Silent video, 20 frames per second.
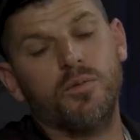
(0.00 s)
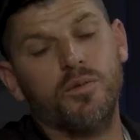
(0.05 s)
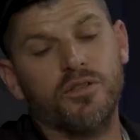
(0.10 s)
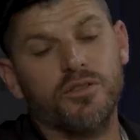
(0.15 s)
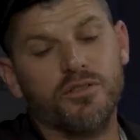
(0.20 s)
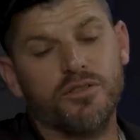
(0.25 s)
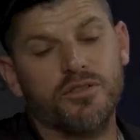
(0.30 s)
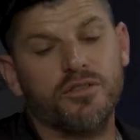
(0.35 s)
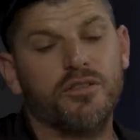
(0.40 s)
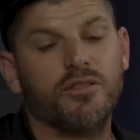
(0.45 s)

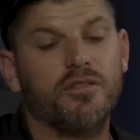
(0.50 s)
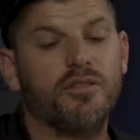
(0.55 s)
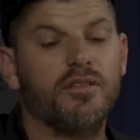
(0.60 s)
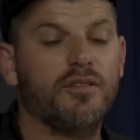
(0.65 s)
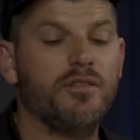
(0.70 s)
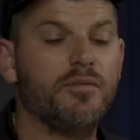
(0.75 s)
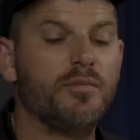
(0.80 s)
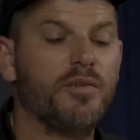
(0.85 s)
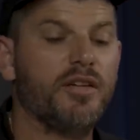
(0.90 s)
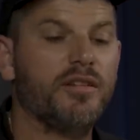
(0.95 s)
Wilshire
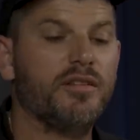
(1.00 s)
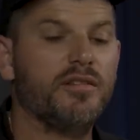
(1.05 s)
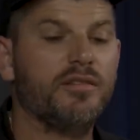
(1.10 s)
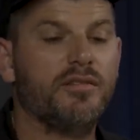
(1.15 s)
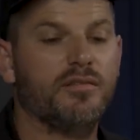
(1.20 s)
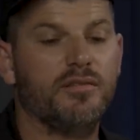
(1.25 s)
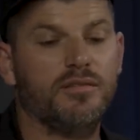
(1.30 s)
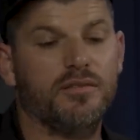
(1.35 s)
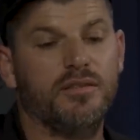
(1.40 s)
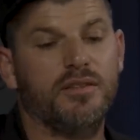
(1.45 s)
that you might
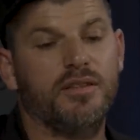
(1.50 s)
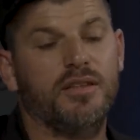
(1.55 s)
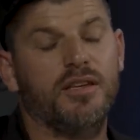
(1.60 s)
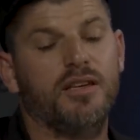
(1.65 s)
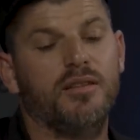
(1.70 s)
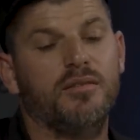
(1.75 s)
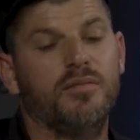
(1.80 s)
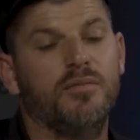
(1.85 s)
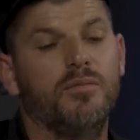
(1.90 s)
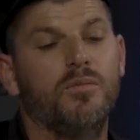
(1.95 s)

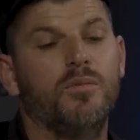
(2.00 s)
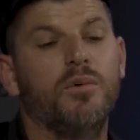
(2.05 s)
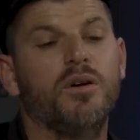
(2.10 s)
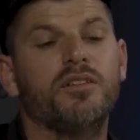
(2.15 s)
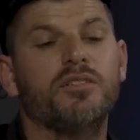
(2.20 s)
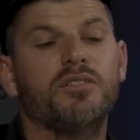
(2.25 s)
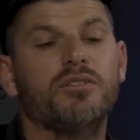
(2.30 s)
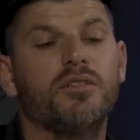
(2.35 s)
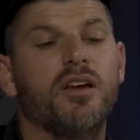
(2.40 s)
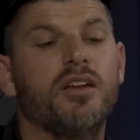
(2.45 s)
get
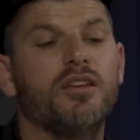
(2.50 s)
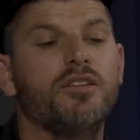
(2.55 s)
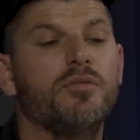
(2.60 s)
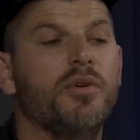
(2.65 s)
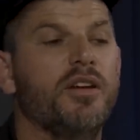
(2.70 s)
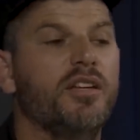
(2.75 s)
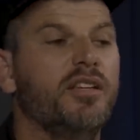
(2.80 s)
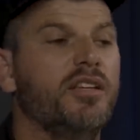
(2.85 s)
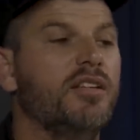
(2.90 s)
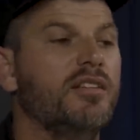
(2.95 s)
one try, you
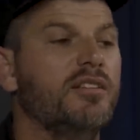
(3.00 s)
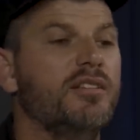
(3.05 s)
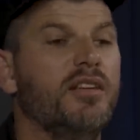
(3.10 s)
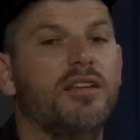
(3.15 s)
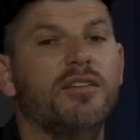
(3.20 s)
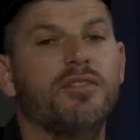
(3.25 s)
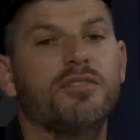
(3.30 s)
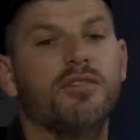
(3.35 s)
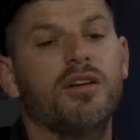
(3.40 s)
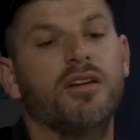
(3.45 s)
might get
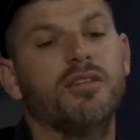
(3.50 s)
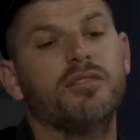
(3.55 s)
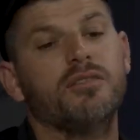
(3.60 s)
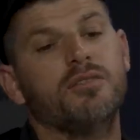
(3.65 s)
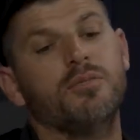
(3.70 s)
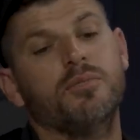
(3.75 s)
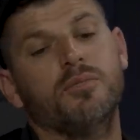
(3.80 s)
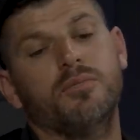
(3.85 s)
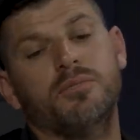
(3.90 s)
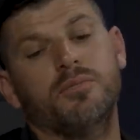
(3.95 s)
10
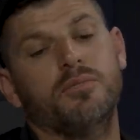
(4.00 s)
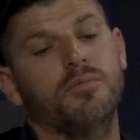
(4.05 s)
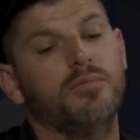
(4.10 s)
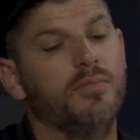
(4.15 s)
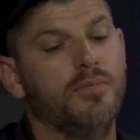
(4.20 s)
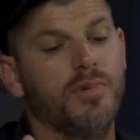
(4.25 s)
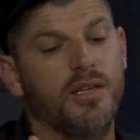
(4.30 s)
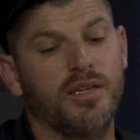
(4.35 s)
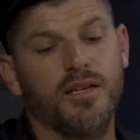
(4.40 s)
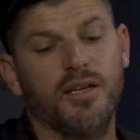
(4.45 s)
tries, you
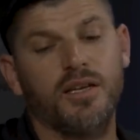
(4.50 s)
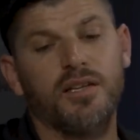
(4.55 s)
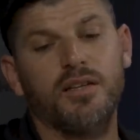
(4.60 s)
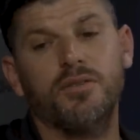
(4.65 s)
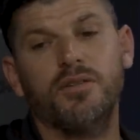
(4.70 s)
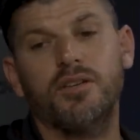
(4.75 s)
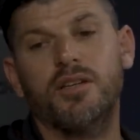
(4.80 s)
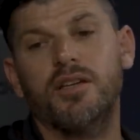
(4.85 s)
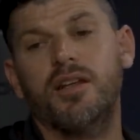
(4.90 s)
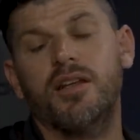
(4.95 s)
might not
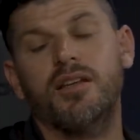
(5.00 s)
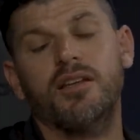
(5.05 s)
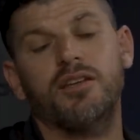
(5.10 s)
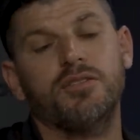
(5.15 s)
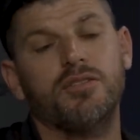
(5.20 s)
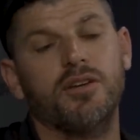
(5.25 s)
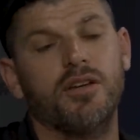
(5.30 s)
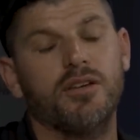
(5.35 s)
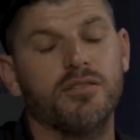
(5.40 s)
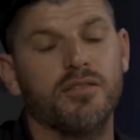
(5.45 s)
even get any
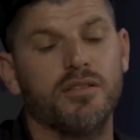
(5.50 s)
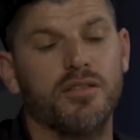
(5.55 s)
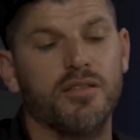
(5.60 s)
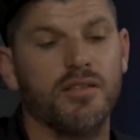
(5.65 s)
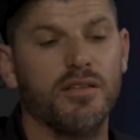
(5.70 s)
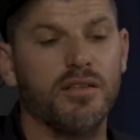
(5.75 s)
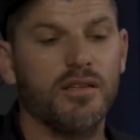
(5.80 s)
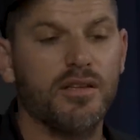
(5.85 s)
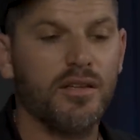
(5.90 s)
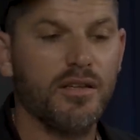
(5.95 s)
tries on
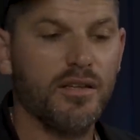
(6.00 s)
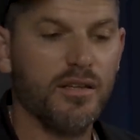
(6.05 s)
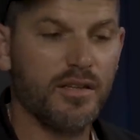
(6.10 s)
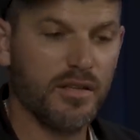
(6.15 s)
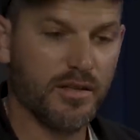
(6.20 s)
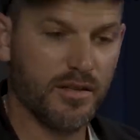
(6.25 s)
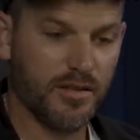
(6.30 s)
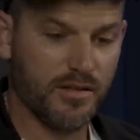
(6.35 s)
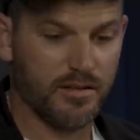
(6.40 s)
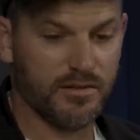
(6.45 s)
it
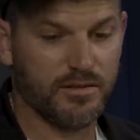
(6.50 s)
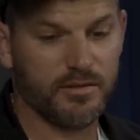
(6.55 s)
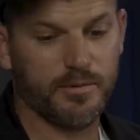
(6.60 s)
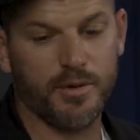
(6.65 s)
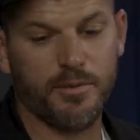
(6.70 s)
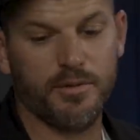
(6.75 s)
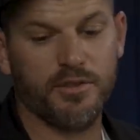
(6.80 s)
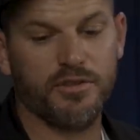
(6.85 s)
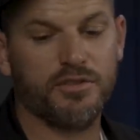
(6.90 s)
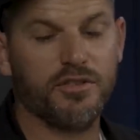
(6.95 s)
because there
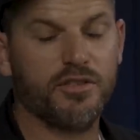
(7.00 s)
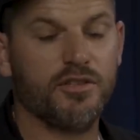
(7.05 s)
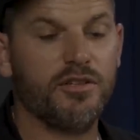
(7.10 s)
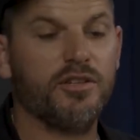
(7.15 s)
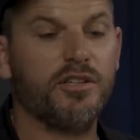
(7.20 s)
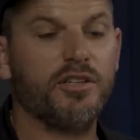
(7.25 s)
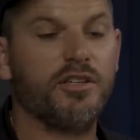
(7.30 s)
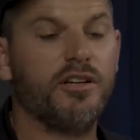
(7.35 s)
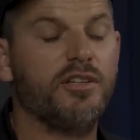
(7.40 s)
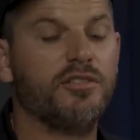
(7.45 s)
might be a
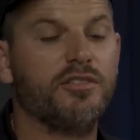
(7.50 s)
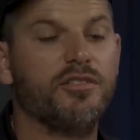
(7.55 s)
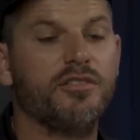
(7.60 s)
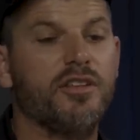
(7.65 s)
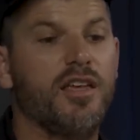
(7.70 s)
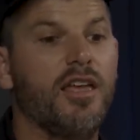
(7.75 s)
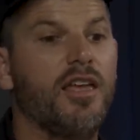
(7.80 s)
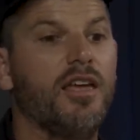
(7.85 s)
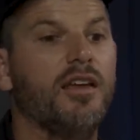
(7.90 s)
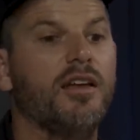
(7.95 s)
security guard
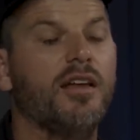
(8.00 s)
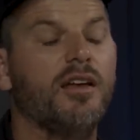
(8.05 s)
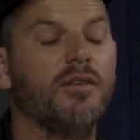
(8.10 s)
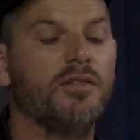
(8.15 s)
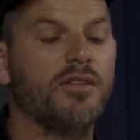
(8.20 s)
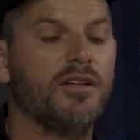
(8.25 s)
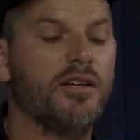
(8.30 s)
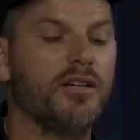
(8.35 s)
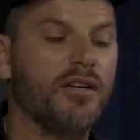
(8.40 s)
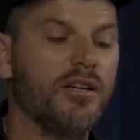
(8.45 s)
just hanging
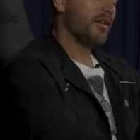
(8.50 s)
out there.